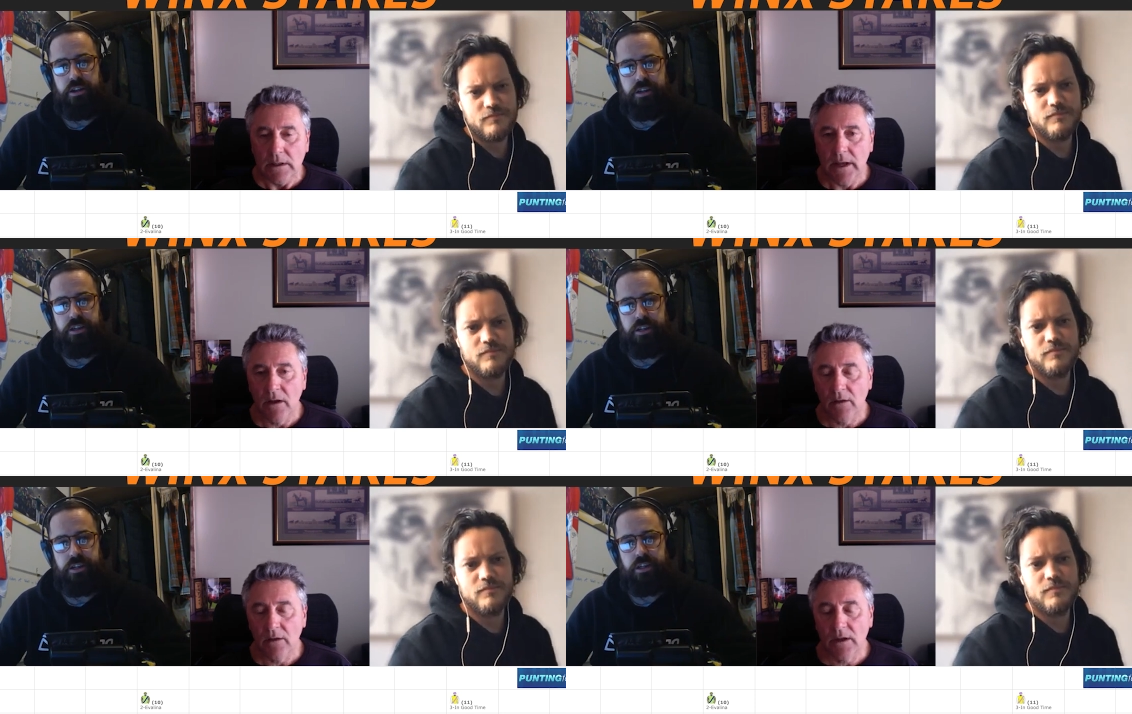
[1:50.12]

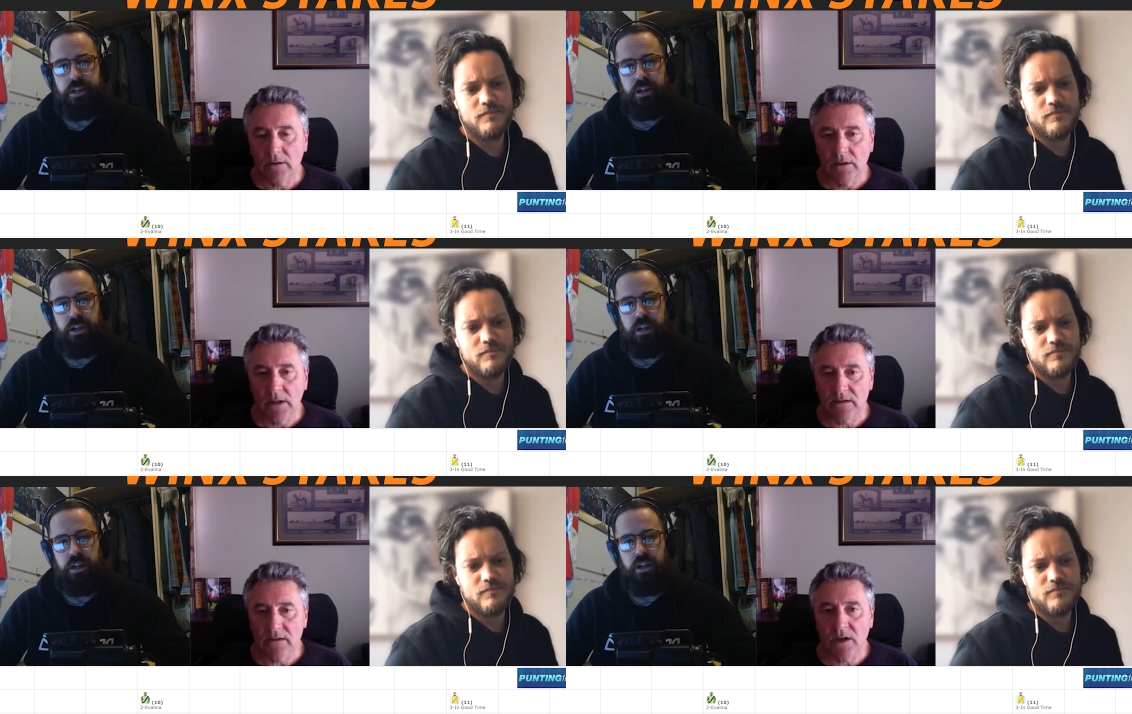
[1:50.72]
Speaker 1: Yeah, uh, the
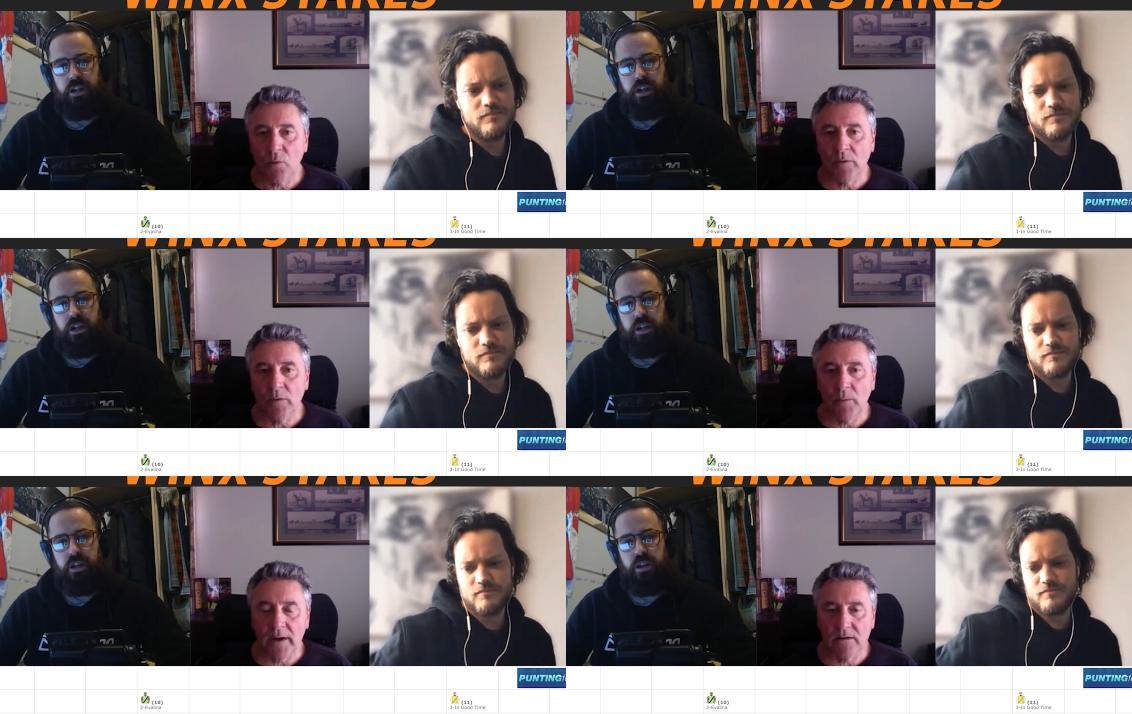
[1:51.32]
last time I
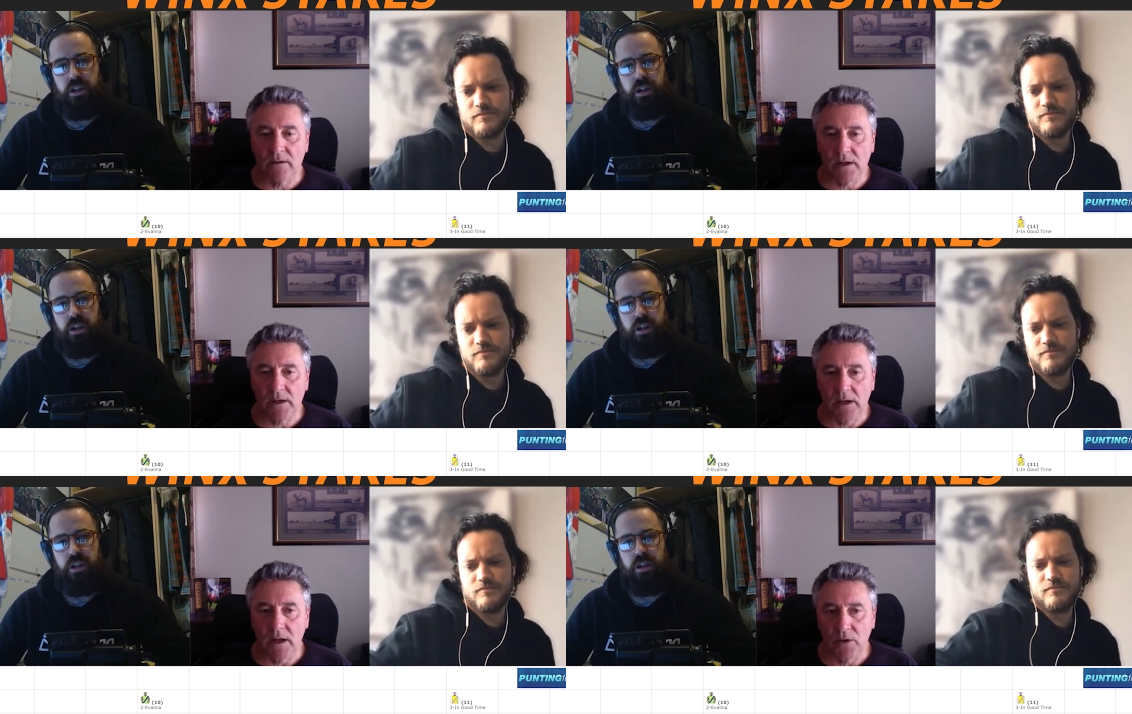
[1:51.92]
went back to
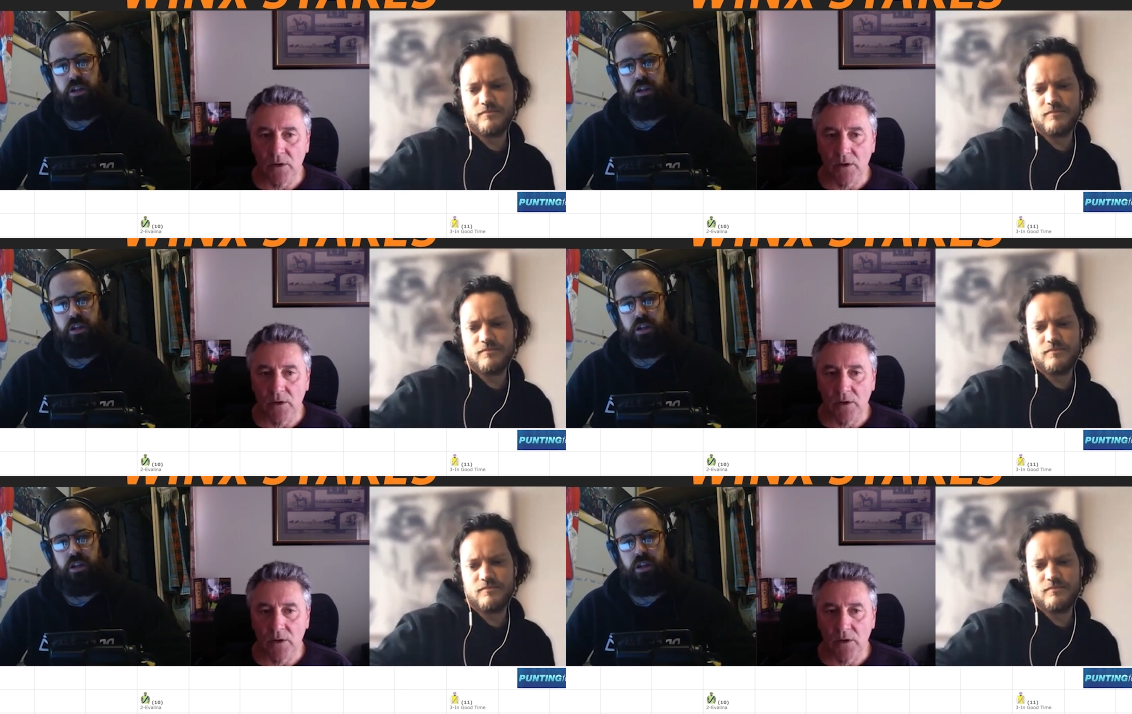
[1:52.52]
the uh,